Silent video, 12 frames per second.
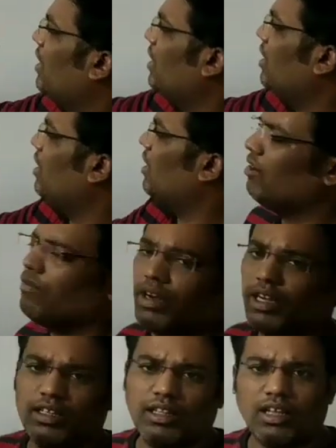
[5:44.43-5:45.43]
again y
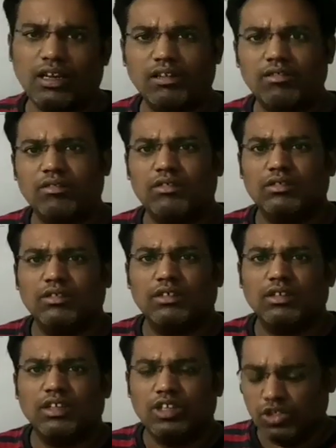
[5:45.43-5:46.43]
there?
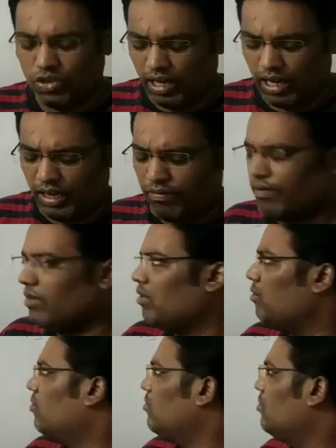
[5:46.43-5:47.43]
You have
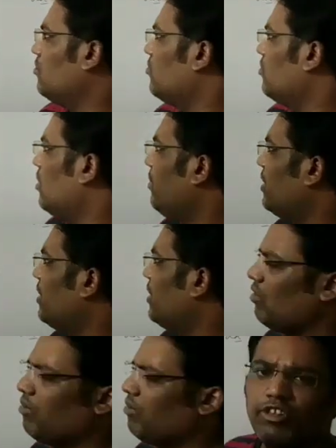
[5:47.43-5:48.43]
the mixture of
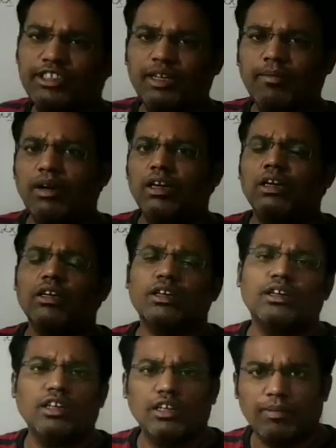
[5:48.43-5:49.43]
both dependent and
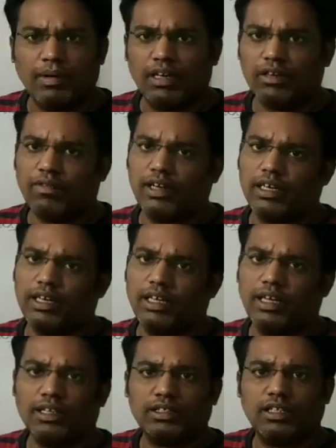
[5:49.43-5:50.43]
independent quantity
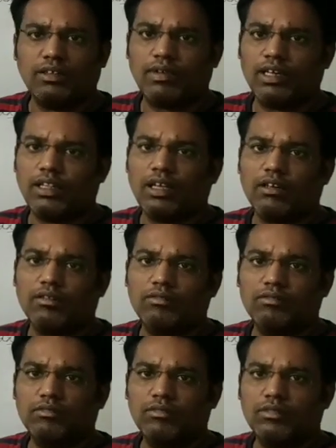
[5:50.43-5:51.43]
x and y there.
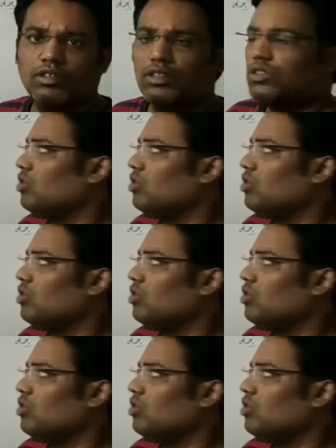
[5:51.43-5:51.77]
So when